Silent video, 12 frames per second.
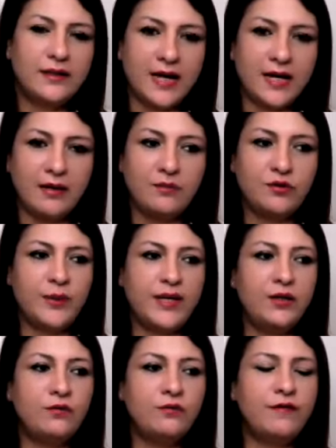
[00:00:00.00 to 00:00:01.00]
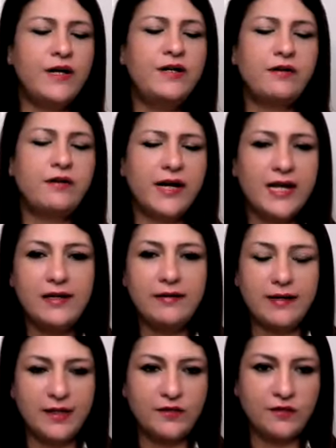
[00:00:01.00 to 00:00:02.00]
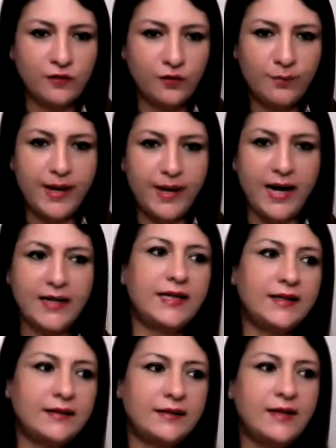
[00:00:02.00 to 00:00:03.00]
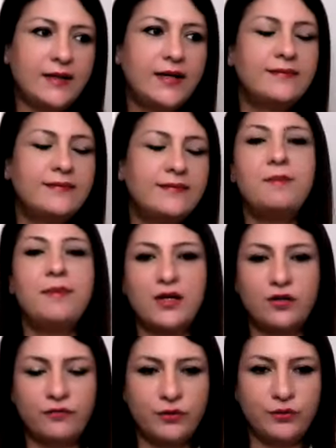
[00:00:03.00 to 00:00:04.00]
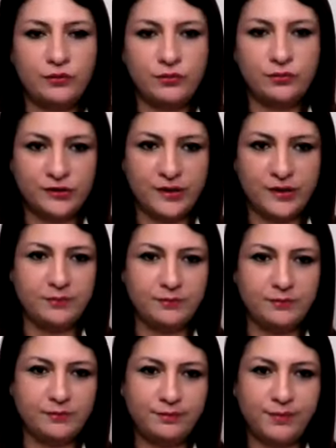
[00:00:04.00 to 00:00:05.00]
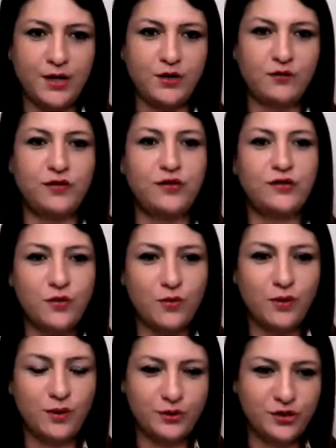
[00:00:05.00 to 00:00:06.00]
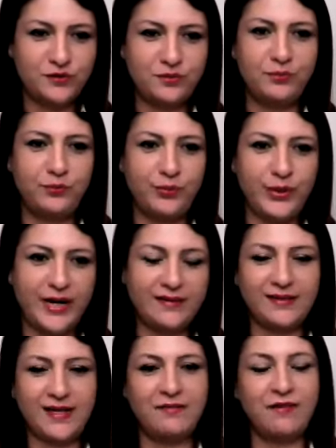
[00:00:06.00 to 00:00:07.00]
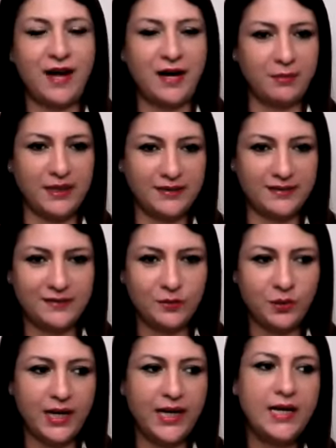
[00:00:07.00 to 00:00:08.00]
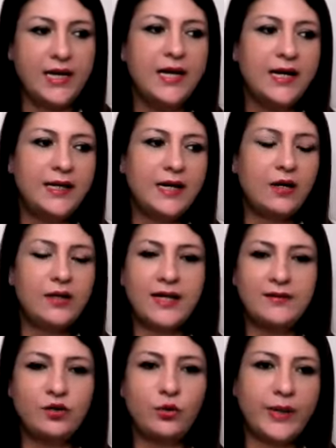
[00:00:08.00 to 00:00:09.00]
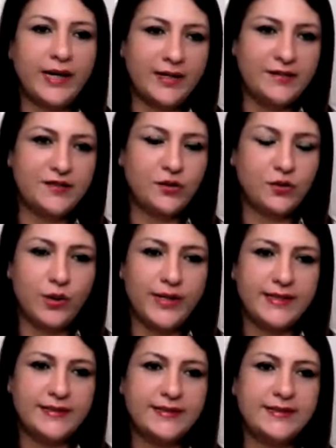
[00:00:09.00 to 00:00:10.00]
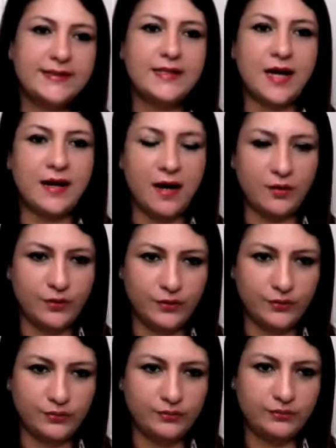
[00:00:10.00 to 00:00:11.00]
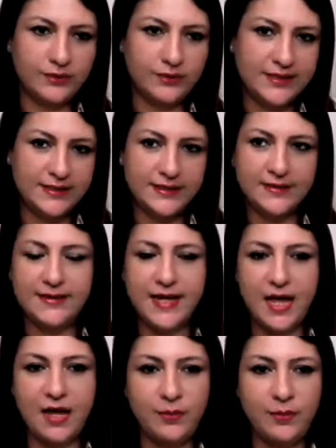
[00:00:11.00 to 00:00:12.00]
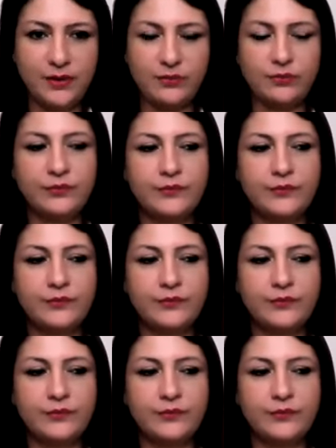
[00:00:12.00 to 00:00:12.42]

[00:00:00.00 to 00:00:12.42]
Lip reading: times when you felt really, really so bad that some part of your soul just breaks and fragments. Okay, now it has nowhere else to go. It is just around you. It's just there with you.